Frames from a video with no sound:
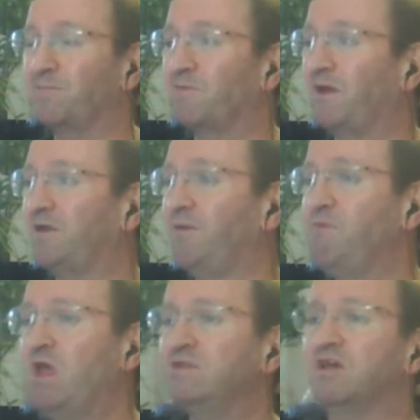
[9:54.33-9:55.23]
Okay,
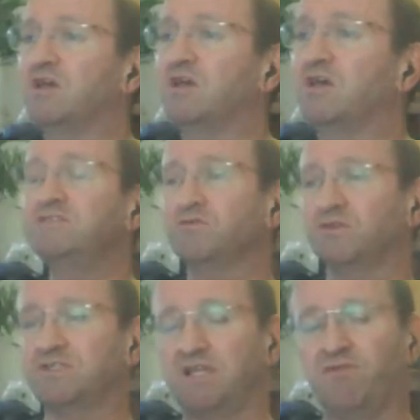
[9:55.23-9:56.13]
so these are all
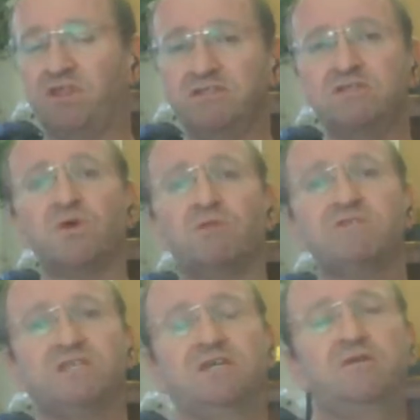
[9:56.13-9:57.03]
the stuff, and this is what I'm
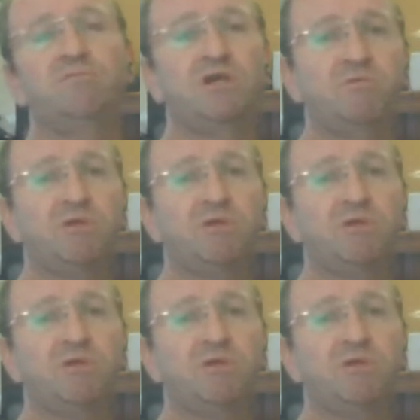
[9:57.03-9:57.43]
saying to people,